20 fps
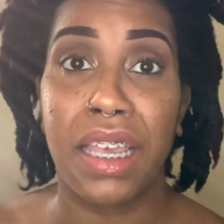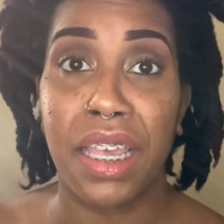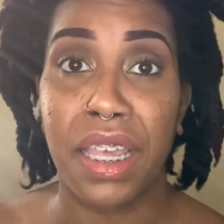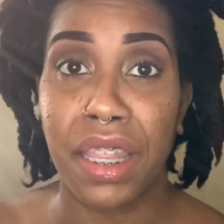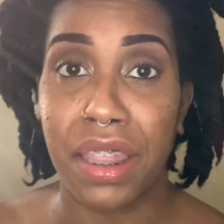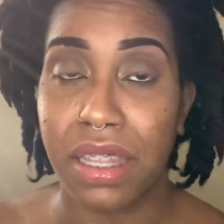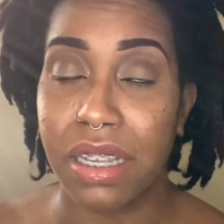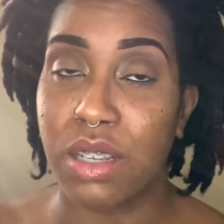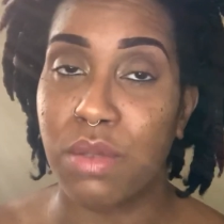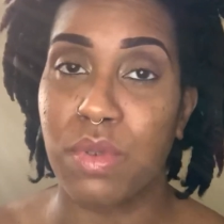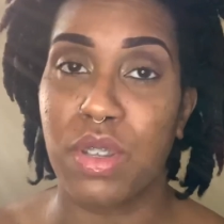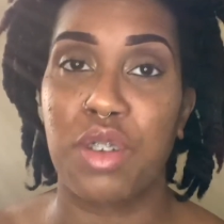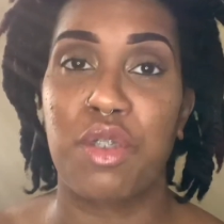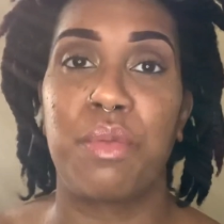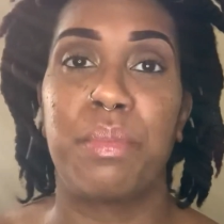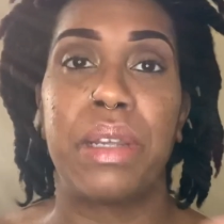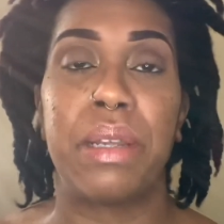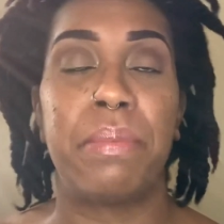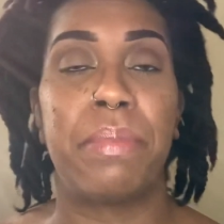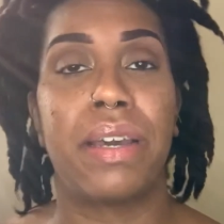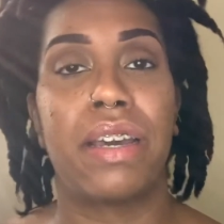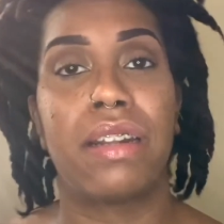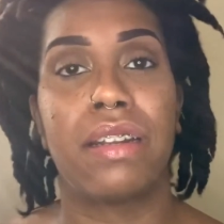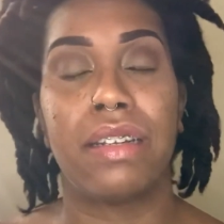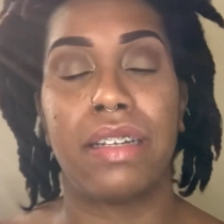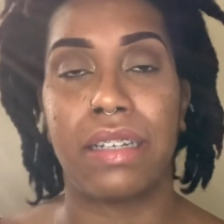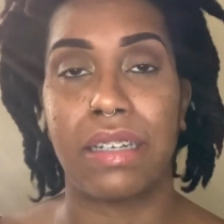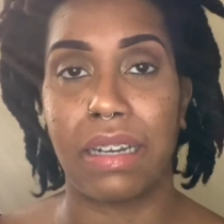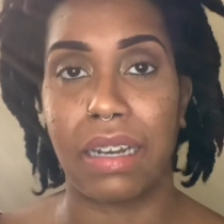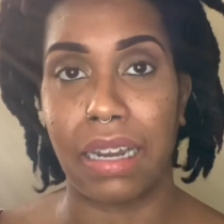This one's going to be better than
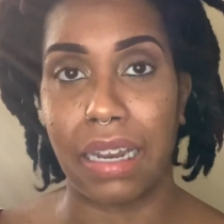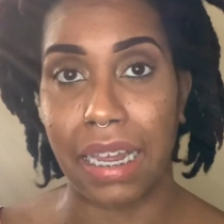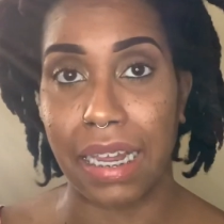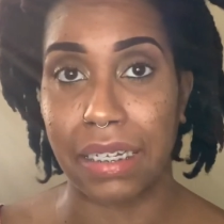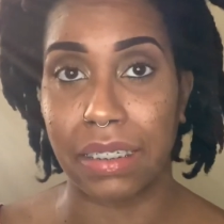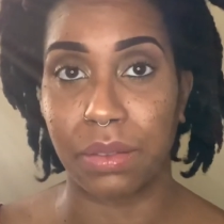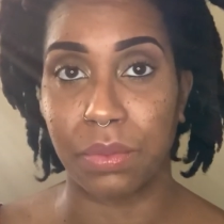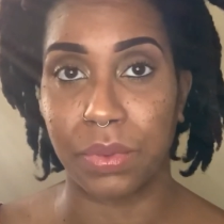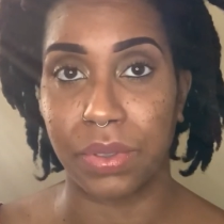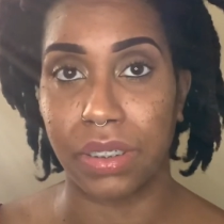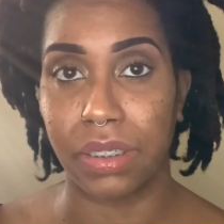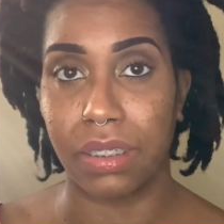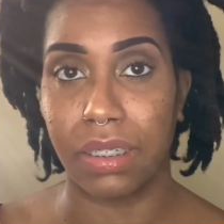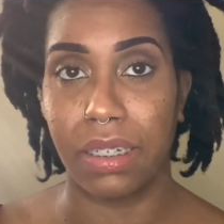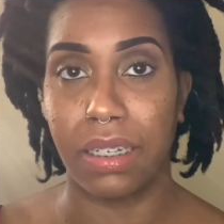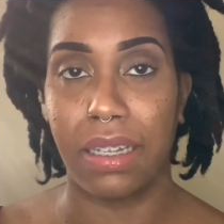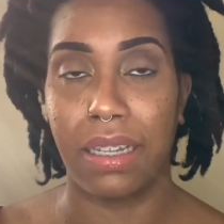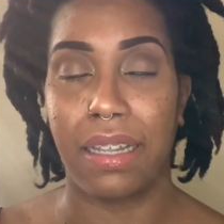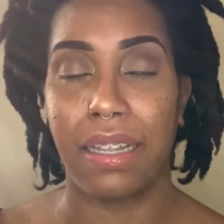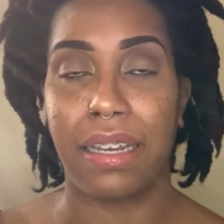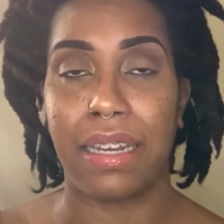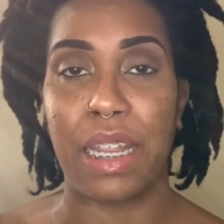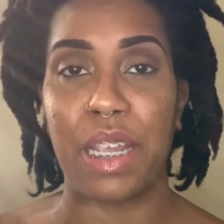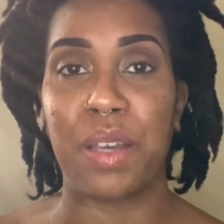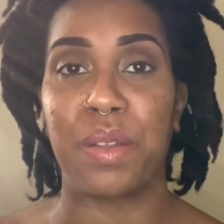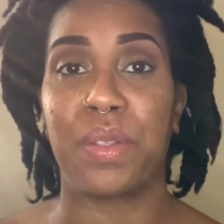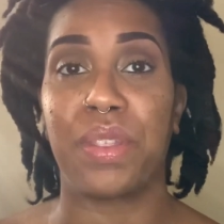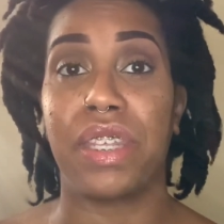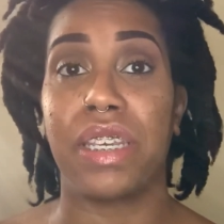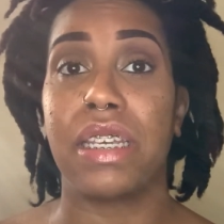the last one. Now,
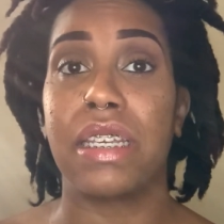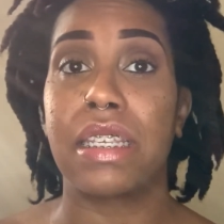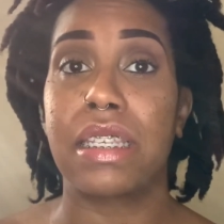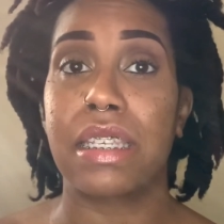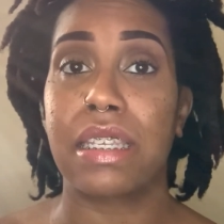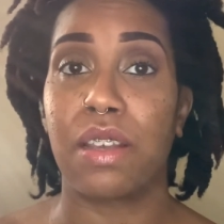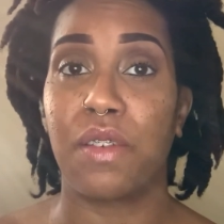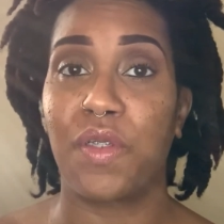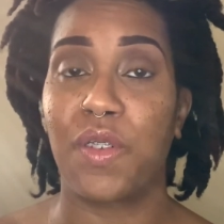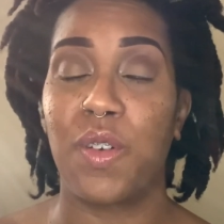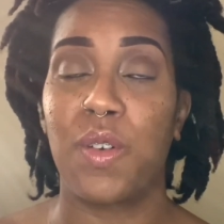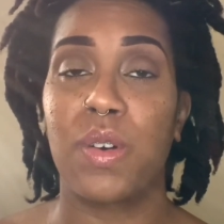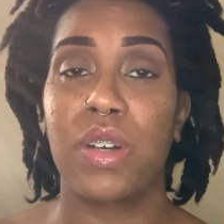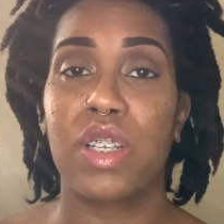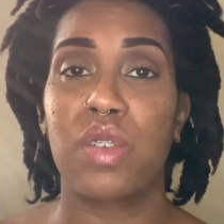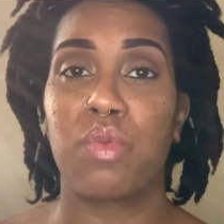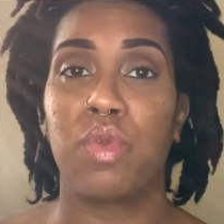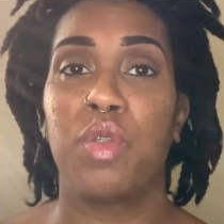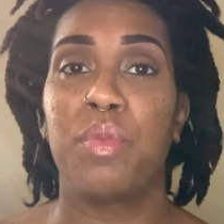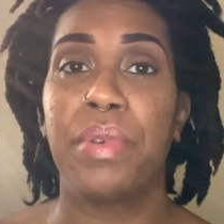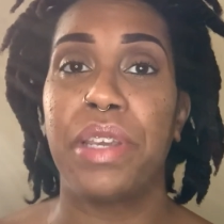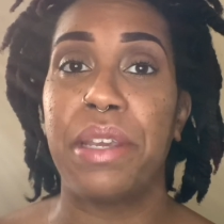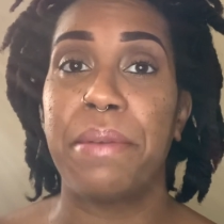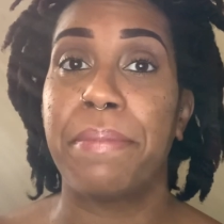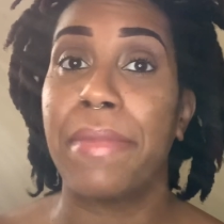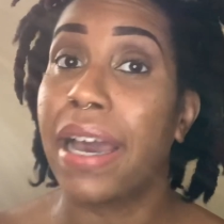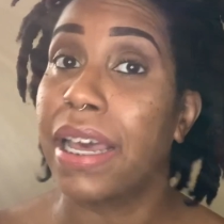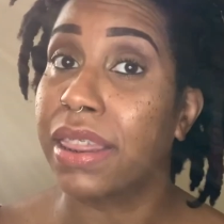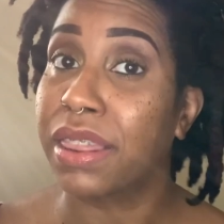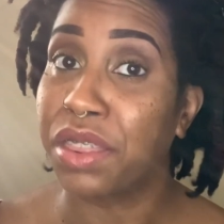this, of course, will be
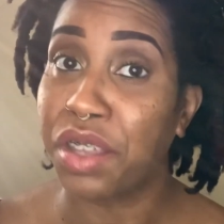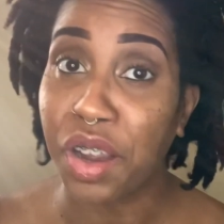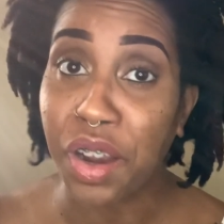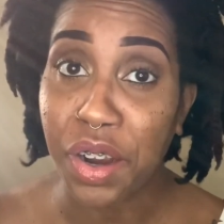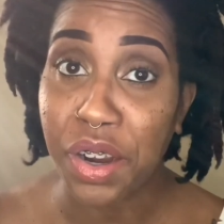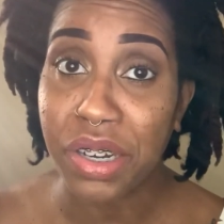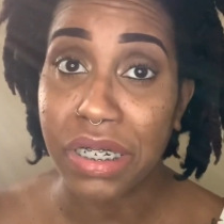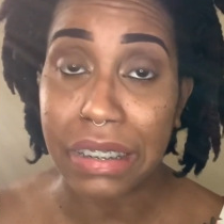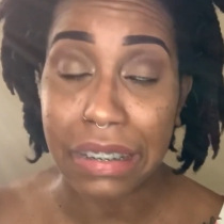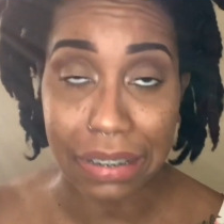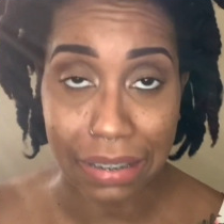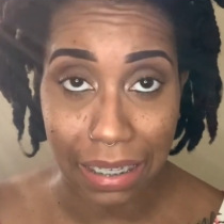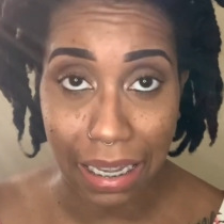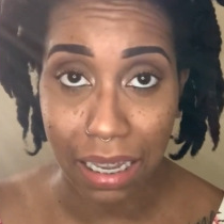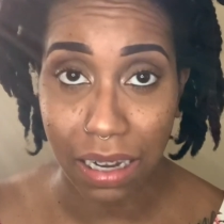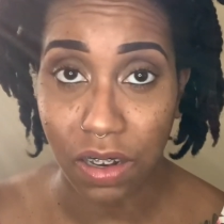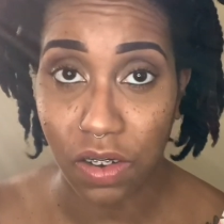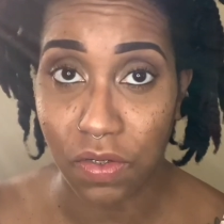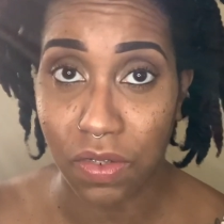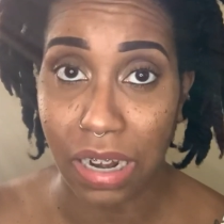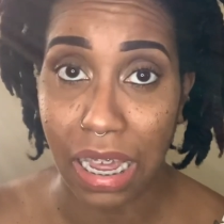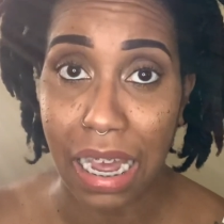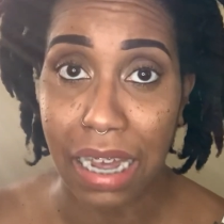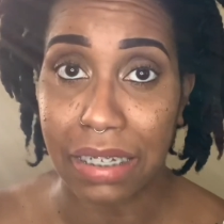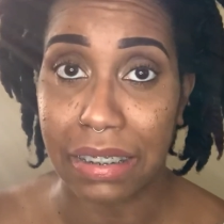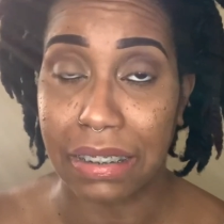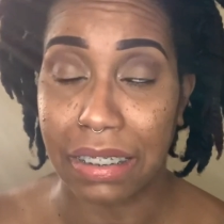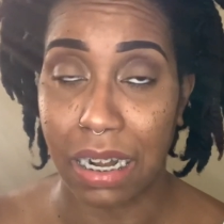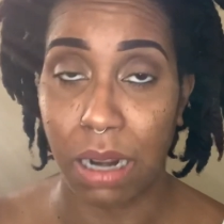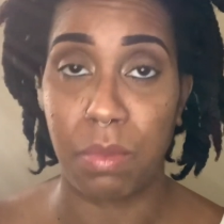my third set of locks
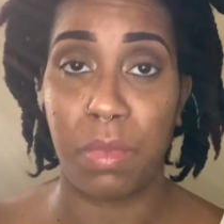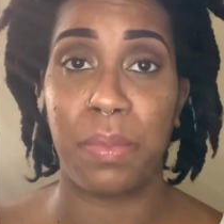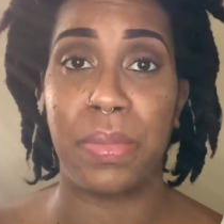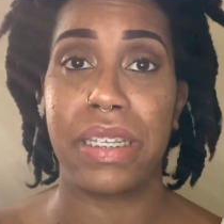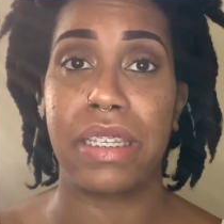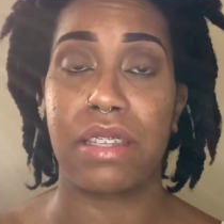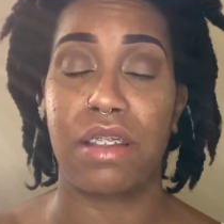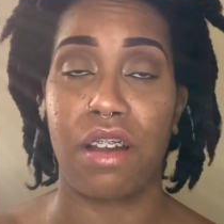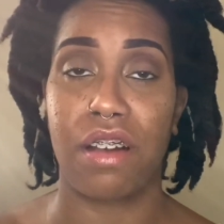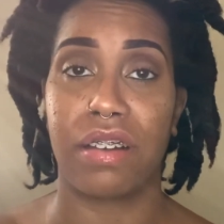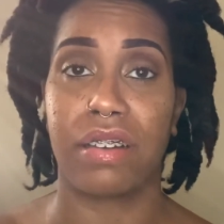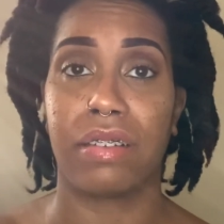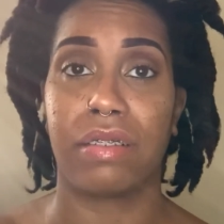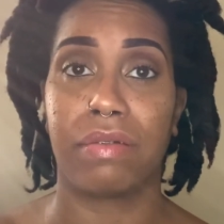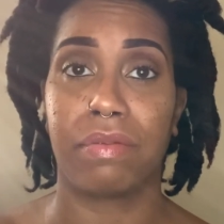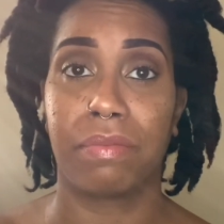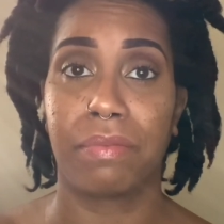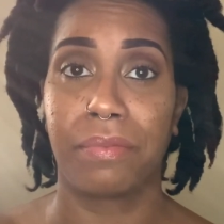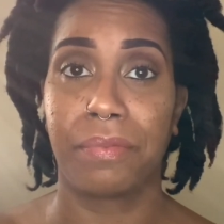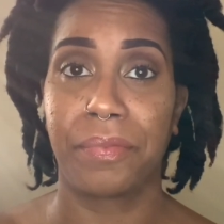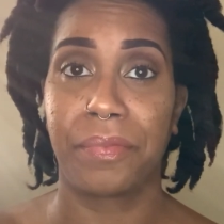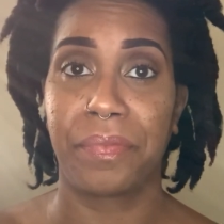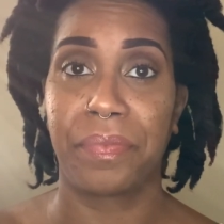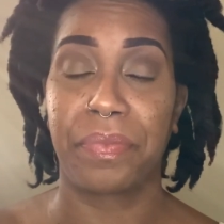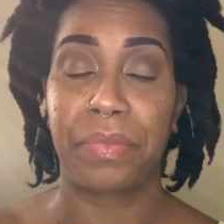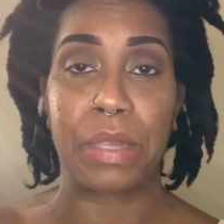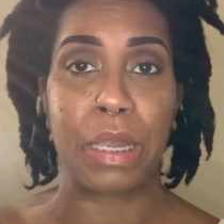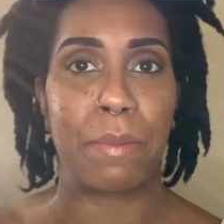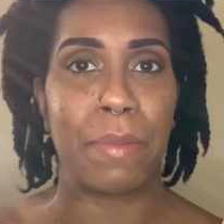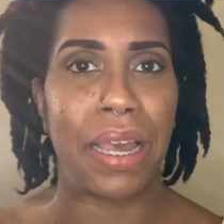that I'm going to be starting.
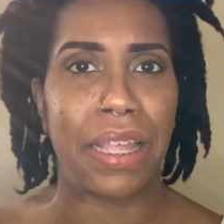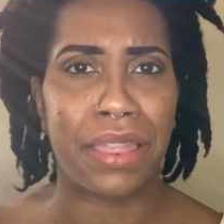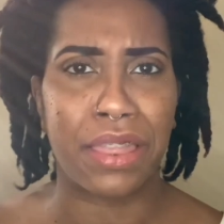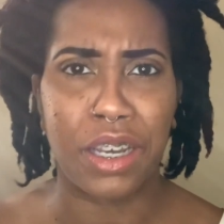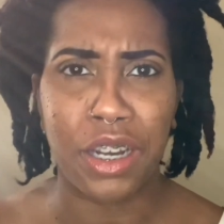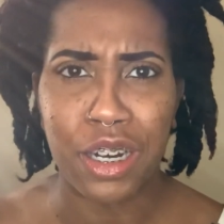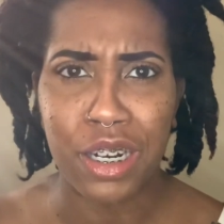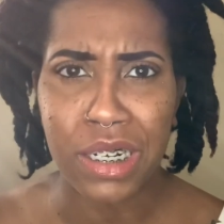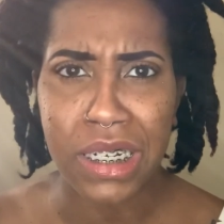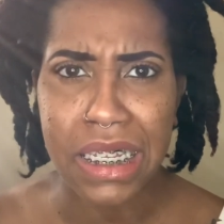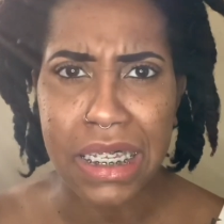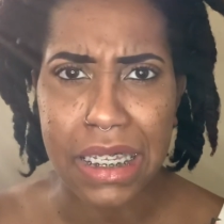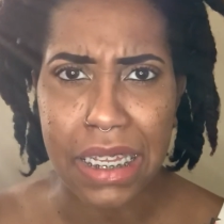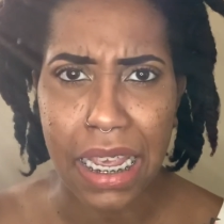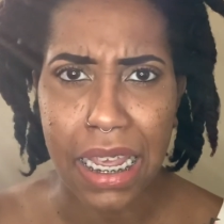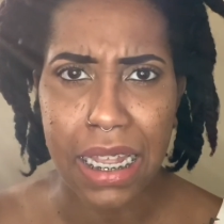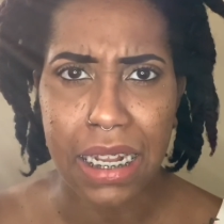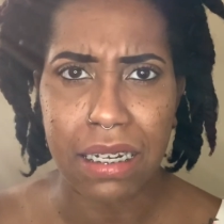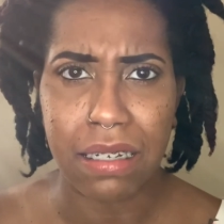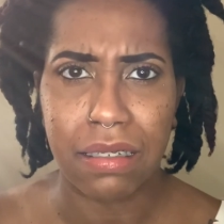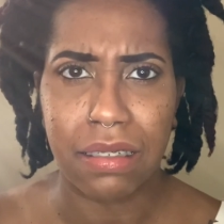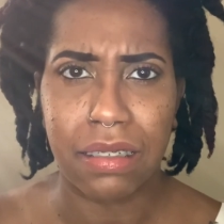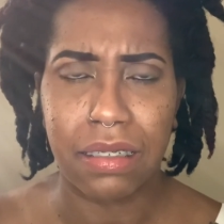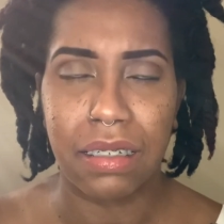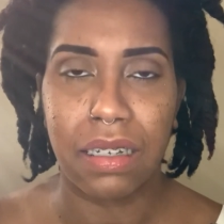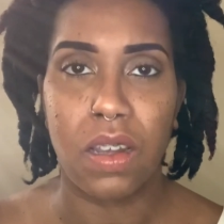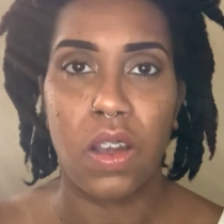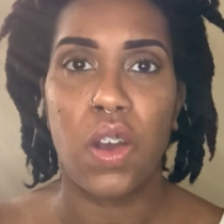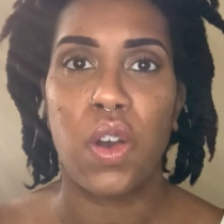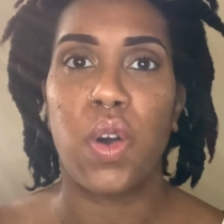My third set
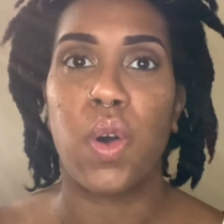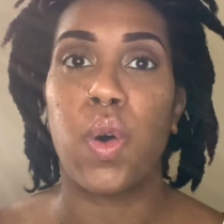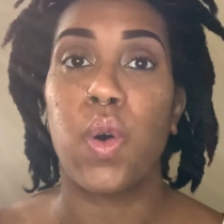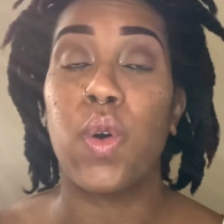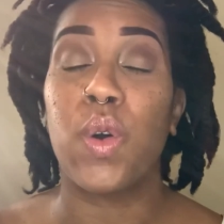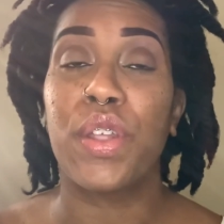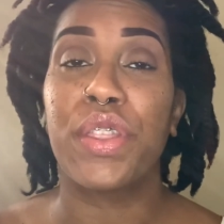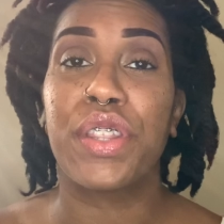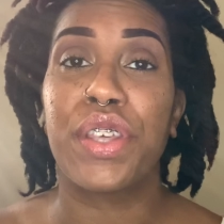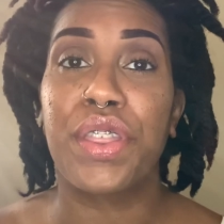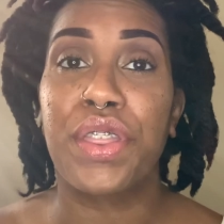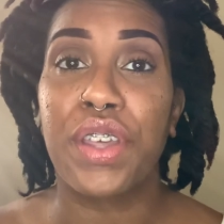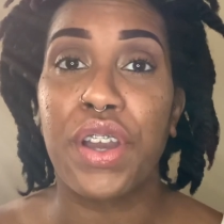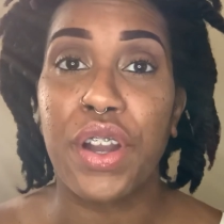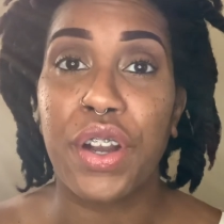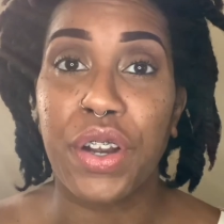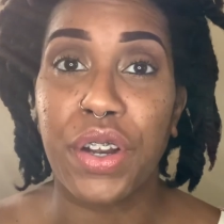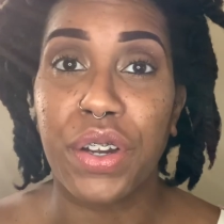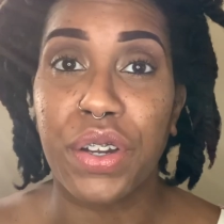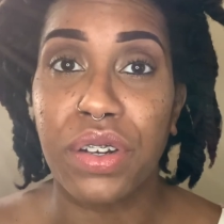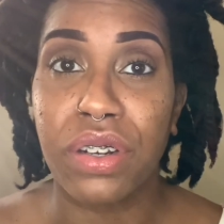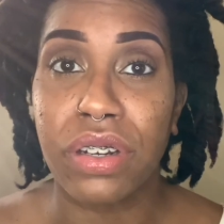on the 3rd.